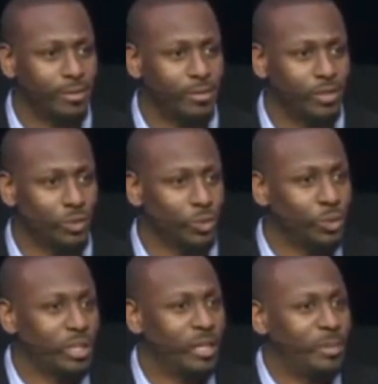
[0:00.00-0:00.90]

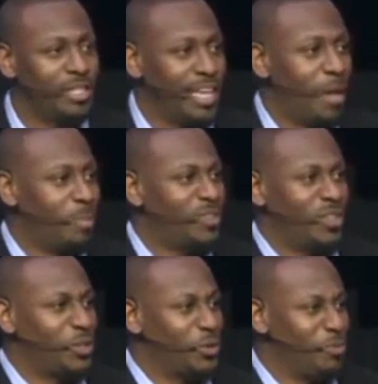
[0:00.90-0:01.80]
Jerusalem is the
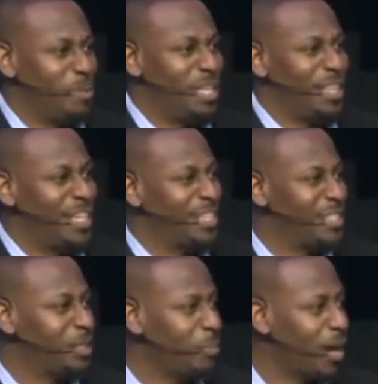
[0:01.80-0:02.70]
epicenter of many things
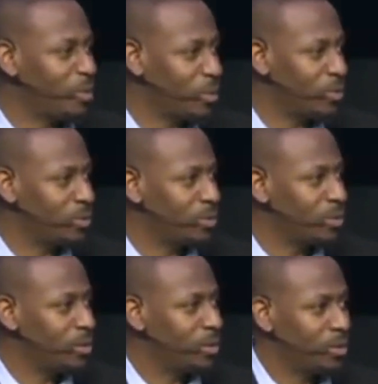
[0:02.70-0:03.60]
in the Bible.
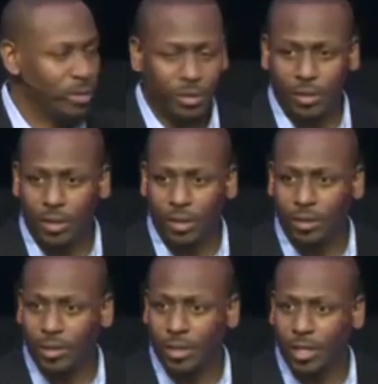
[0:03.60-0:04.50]

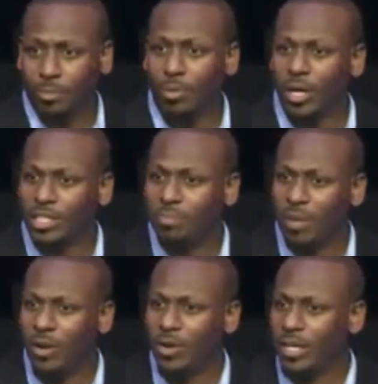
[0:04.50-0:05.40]
And
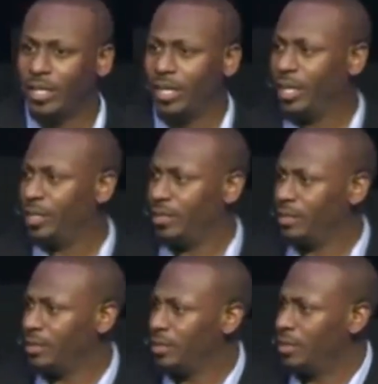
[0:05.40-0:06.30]
prosperity
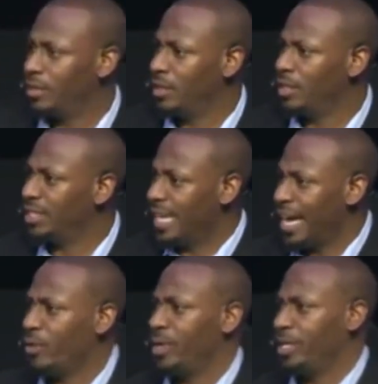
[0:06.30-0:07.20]
in this
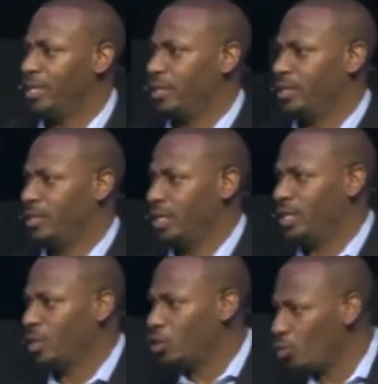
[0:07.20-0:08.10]
area,
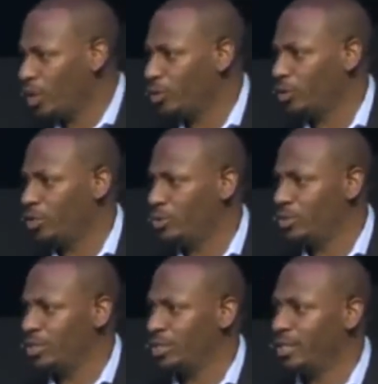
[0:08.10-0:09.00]
in greater
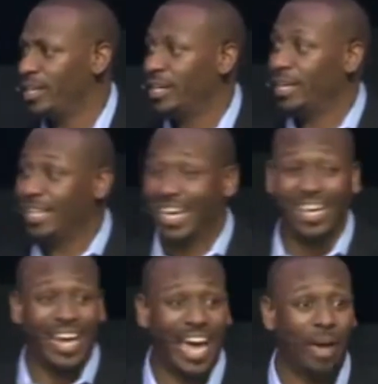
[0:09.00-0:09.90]
Houston,
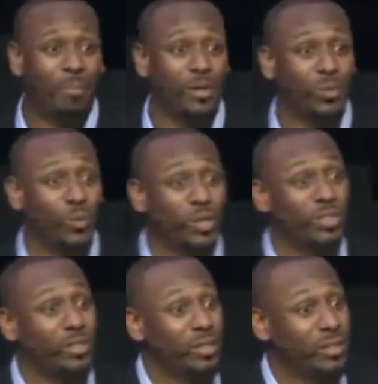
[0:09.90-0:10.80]
can happen
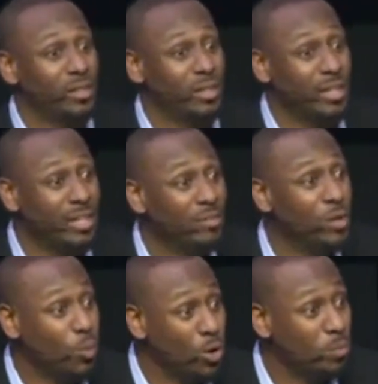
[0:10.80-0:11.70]
with
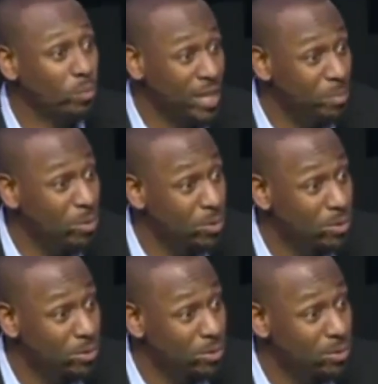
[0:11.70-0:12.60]
living word people.
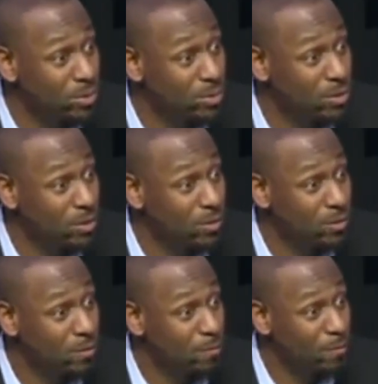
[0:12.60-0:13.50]

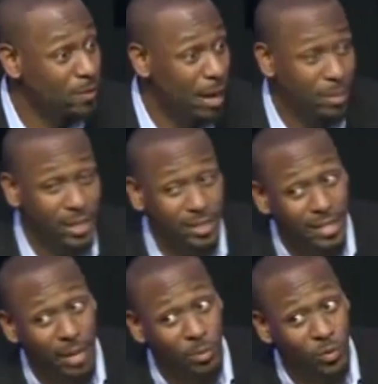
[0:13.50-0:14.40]
How many
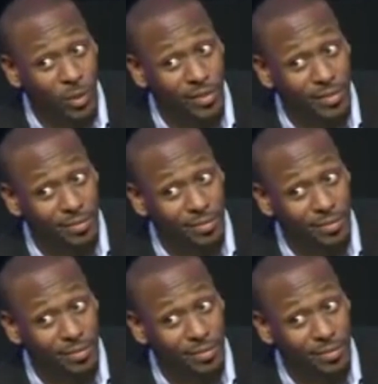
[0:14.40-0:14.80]
disciples was it?